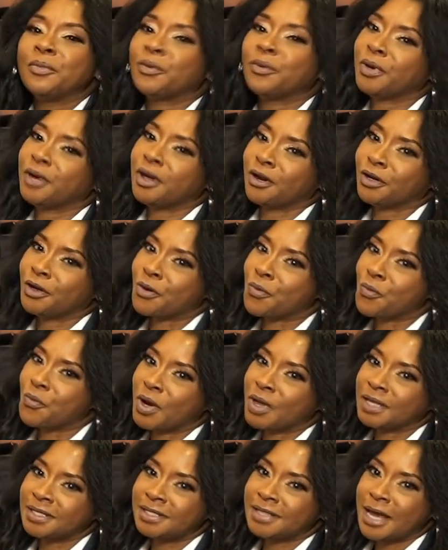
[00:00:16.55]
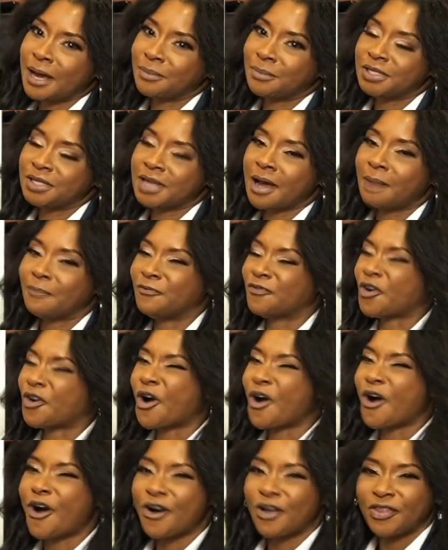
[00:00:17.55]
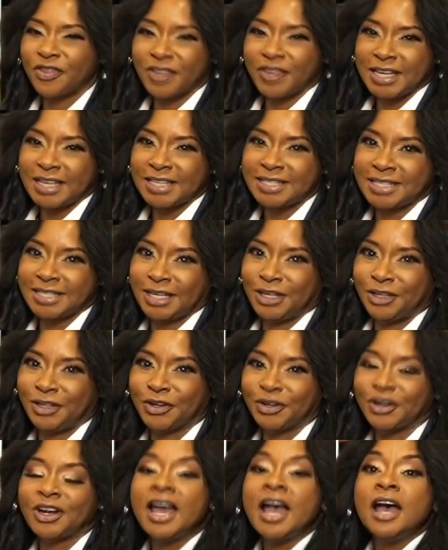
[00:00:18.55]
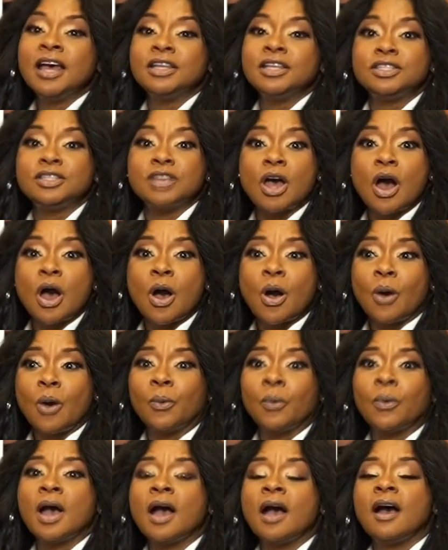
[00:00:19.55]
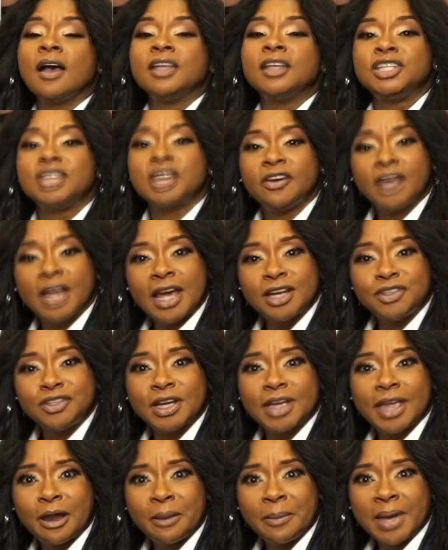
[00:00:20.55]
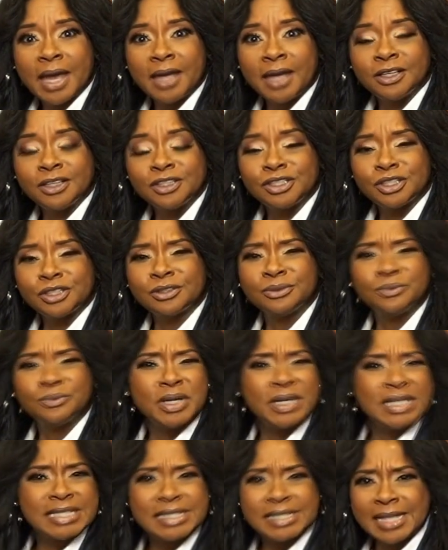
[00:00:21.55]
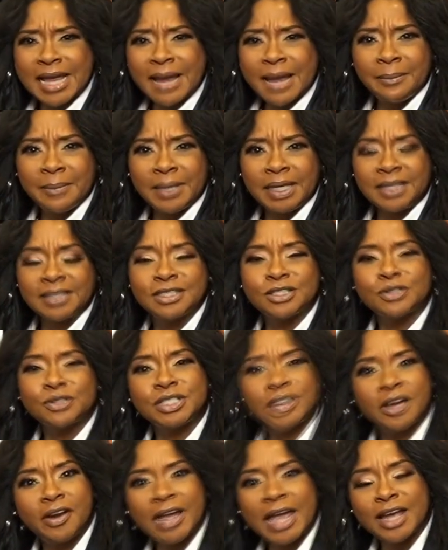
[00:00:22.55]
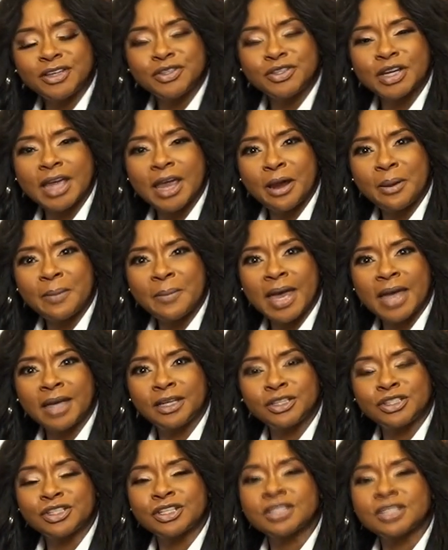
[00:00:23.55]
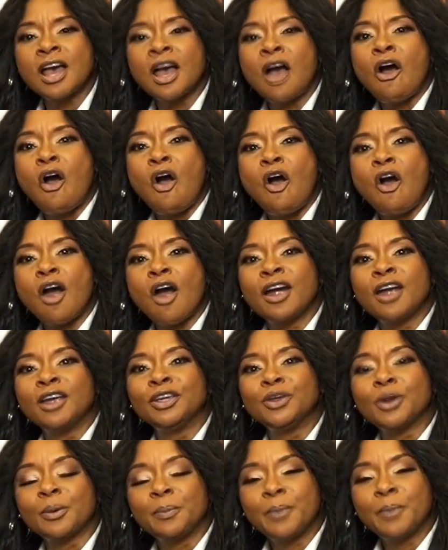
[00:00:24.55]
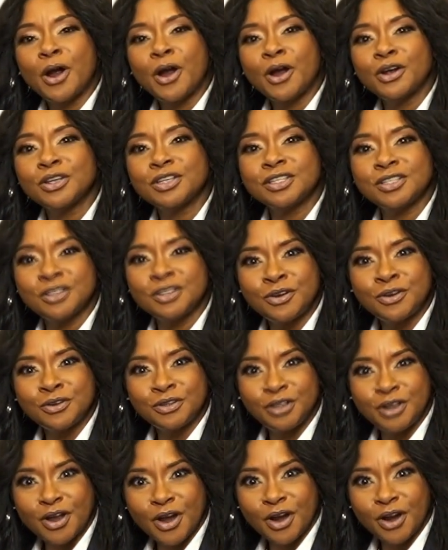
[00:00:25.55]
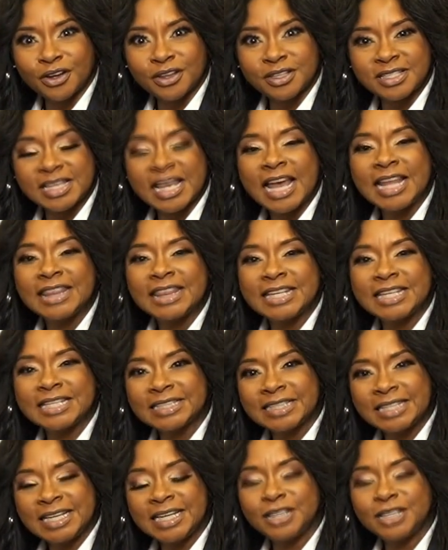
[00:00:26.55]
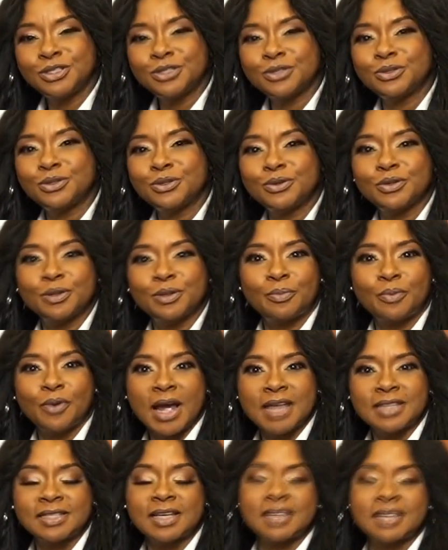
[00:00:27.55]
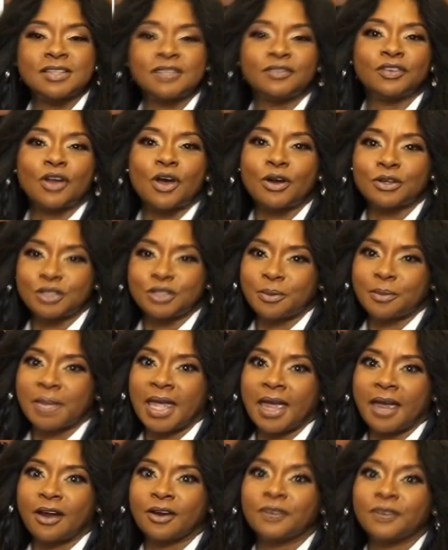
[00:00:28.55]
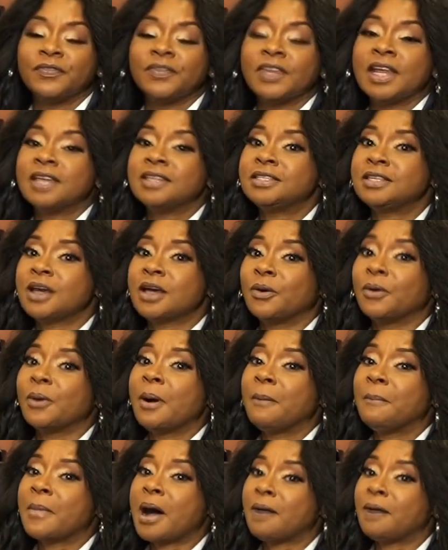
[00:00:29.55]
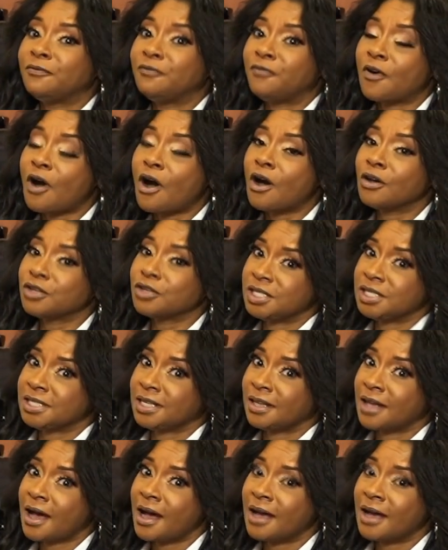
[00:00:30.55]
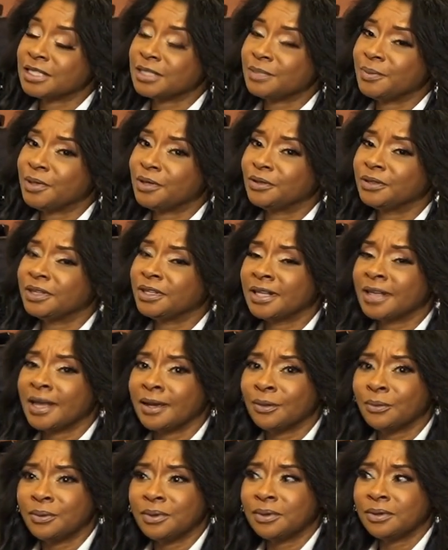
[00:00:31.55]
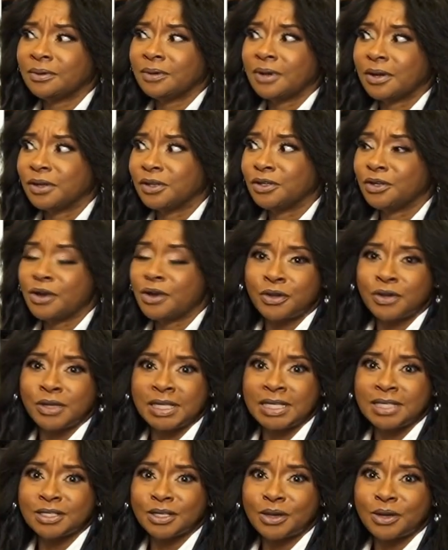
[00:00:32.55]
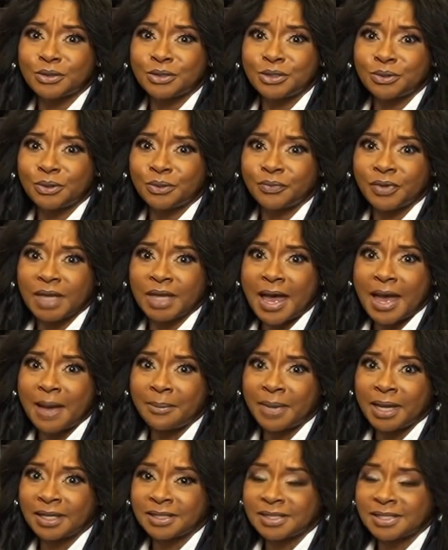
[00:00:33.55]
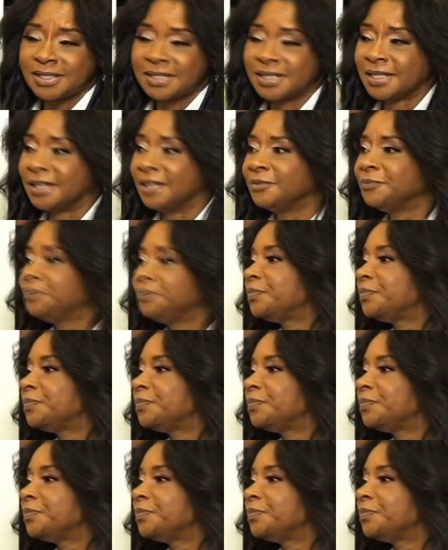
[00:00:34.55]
but we are your one-stop shop for all things senior. So, geriatric care manager, what does that mean? So, geriatric care managers are your personal nurse to lead you through the process of long-term care. So, mom falls, she's in the hospital, they're like, well, you know, you need to go to a rehab agency.